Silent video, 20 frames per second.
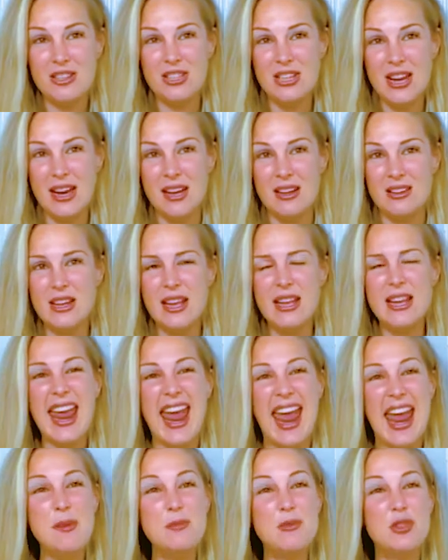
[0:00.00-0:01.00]
change. It
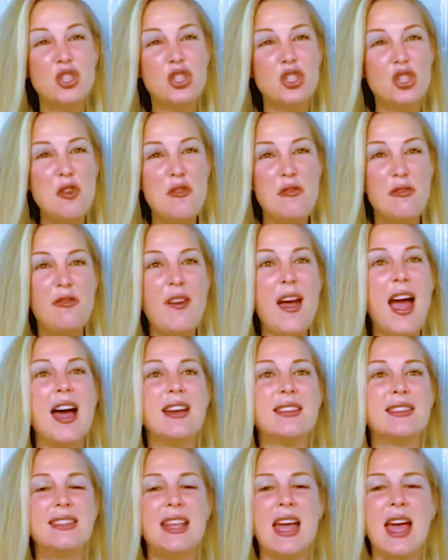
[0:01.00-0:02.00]
came so
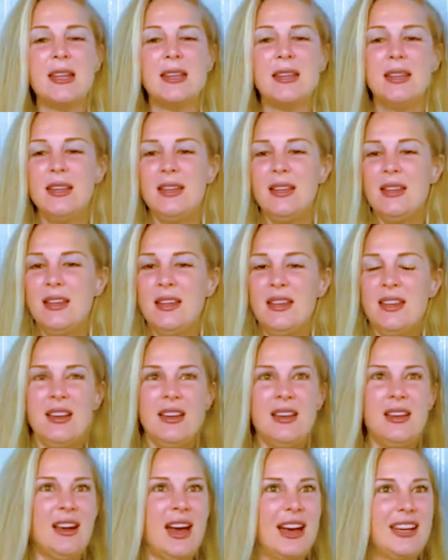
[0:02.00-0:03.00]
fast that
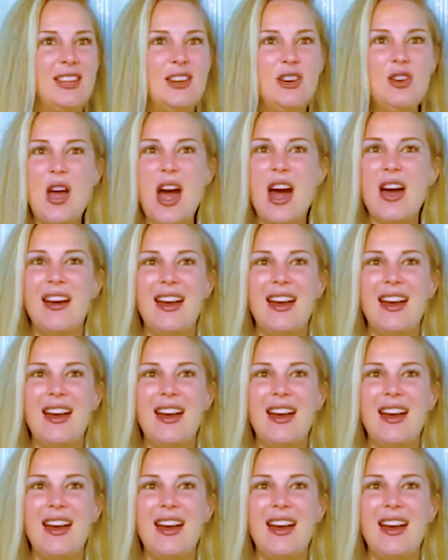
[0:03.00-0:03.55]
I didn't know how to